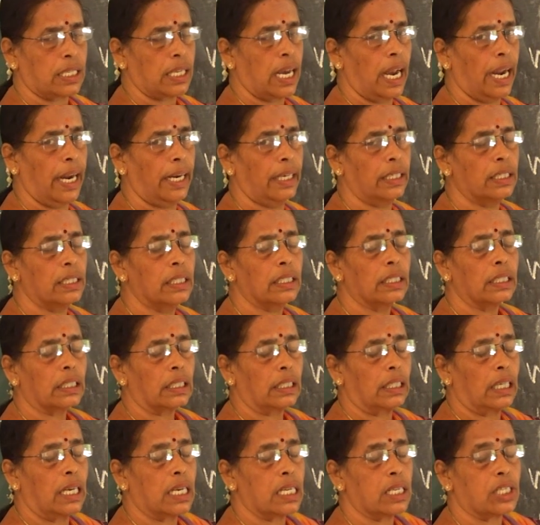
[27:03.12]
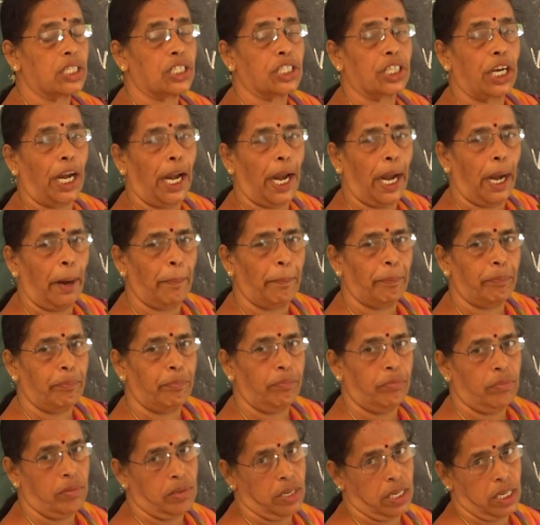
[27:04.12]
side, the shape,
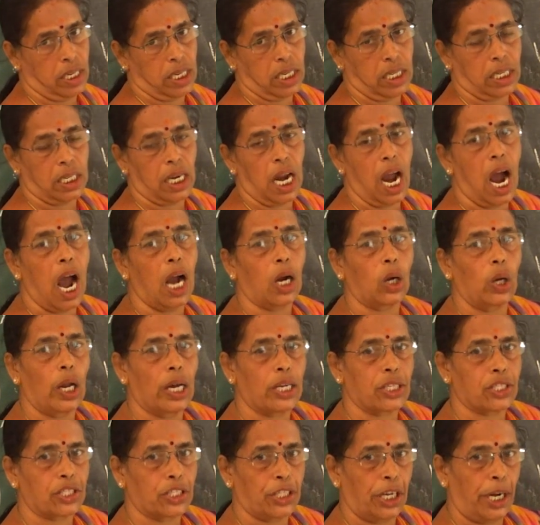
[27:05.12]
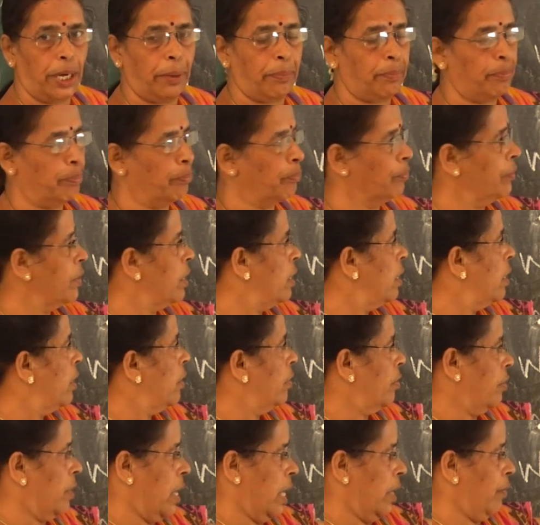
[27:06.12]
triangular shape.
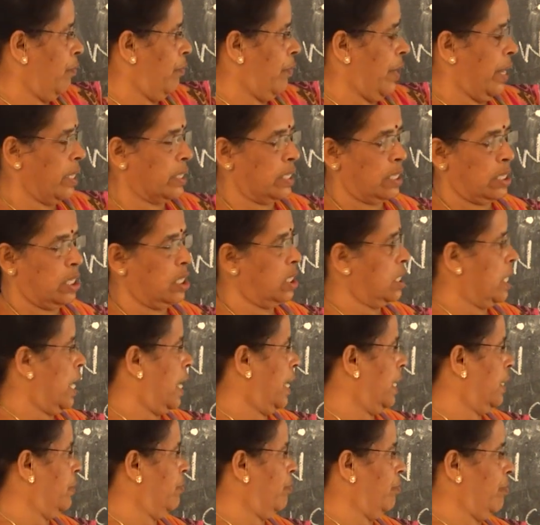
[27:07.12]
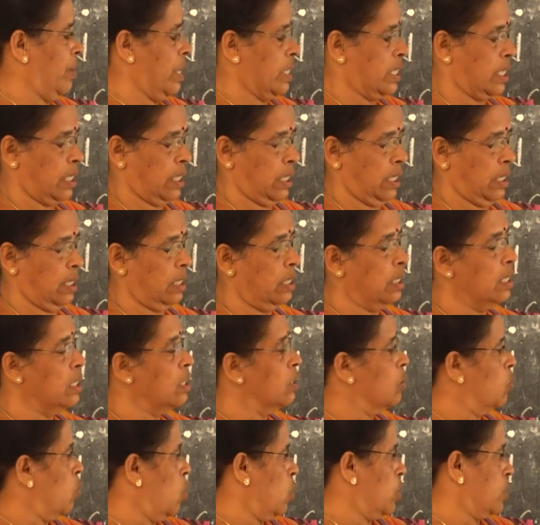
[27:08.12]
Then west side, western
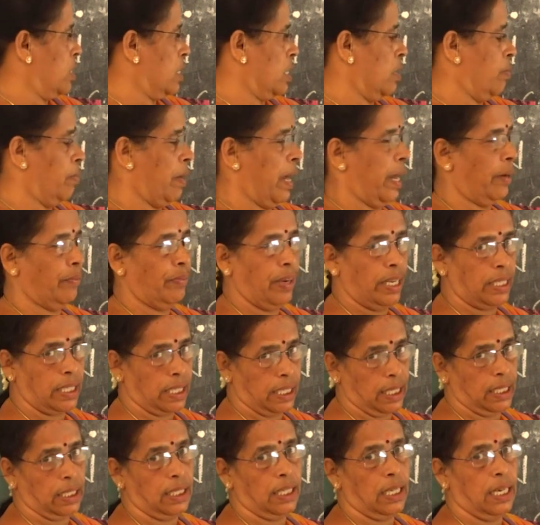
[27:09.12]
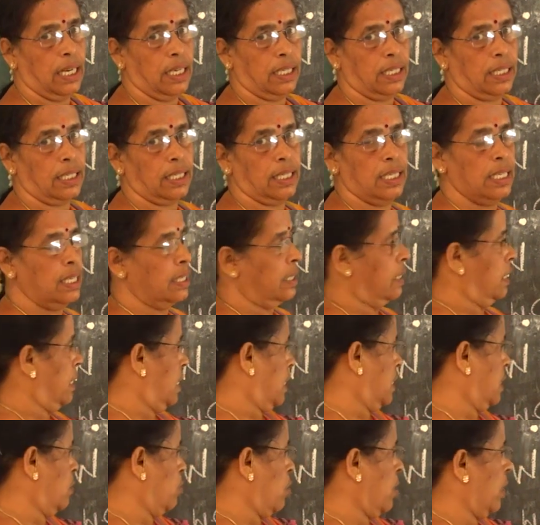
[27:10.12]
coastal plain, western Ghats.
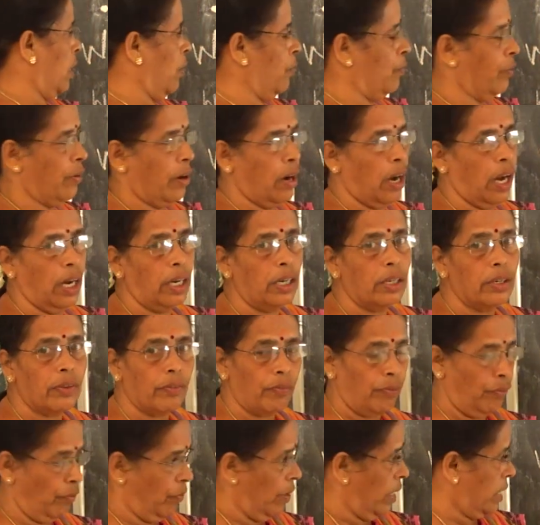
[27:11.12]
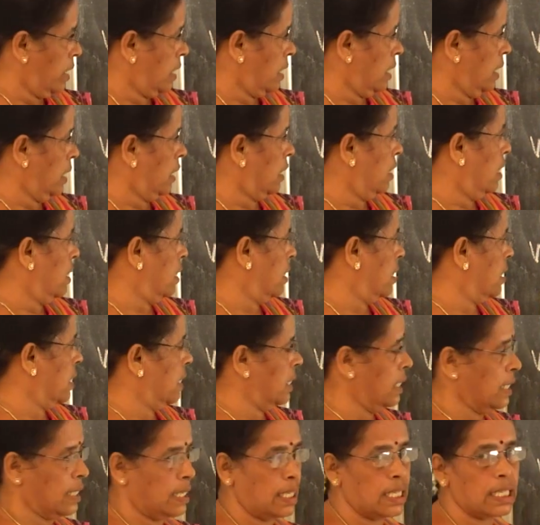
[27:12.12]
This only for western Ghats.
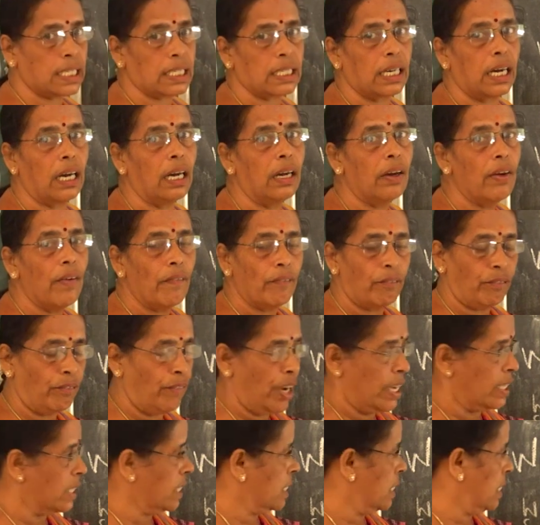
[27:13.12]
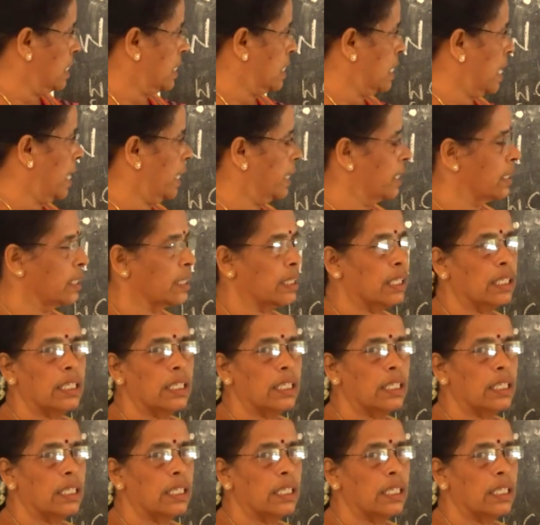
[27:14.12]
This is a west side.